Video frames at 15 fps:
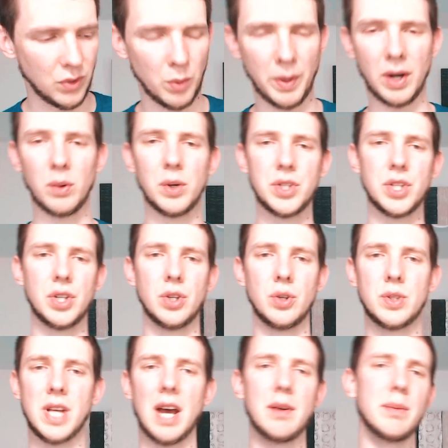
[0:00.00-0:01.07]
No matter what you do,
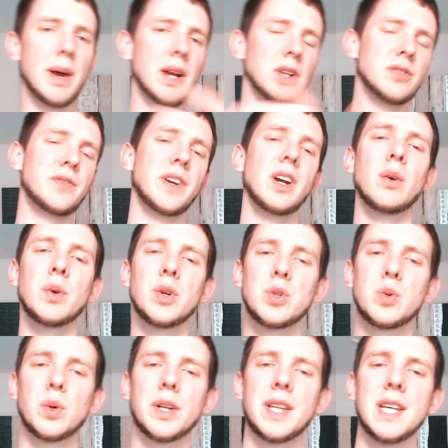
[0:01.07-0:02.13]
time matters. Figure out which
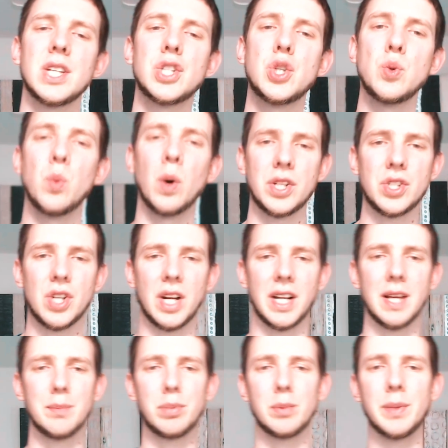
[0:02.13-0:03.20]
one of these you want to try
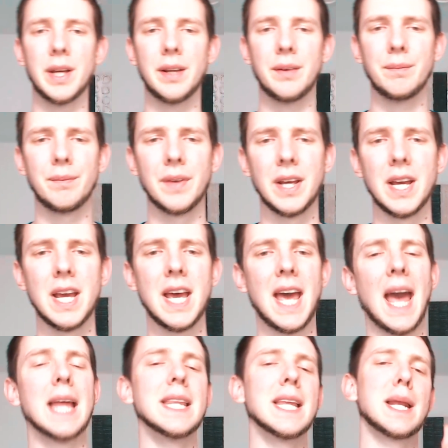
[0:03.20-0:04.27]
to implement,
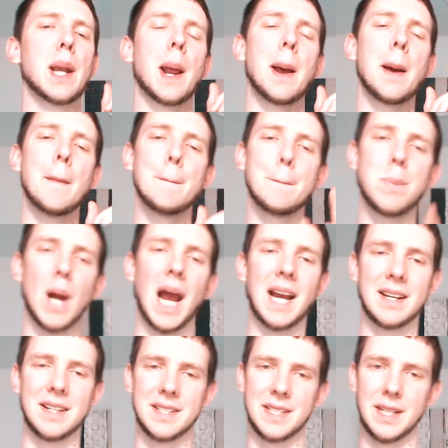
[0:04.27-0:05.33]
and then practice